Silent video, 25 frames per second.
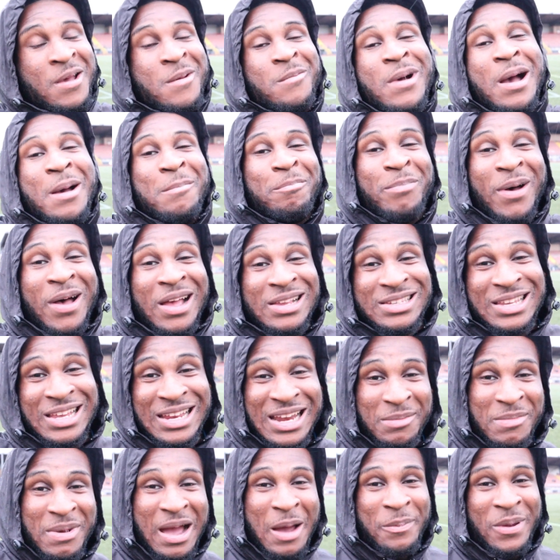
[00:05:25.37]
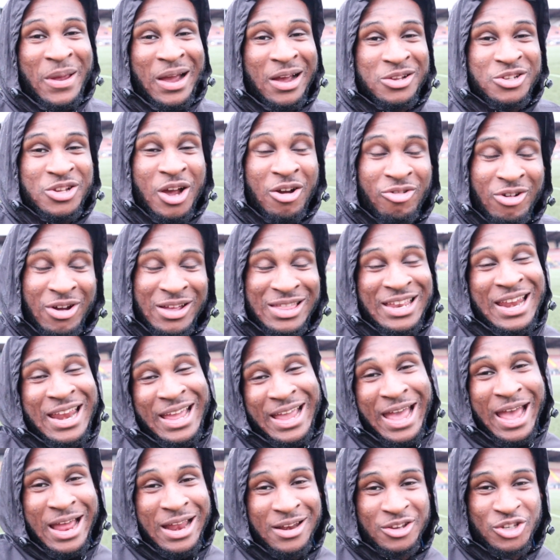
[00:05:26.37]
But I'm buzzing, I'm happy I can start running
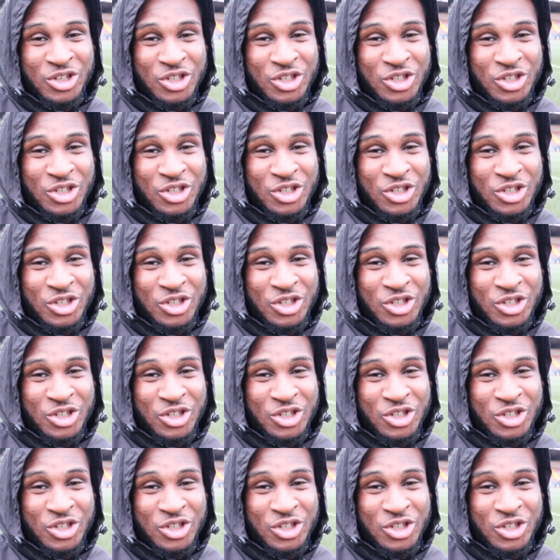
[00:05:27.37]
again.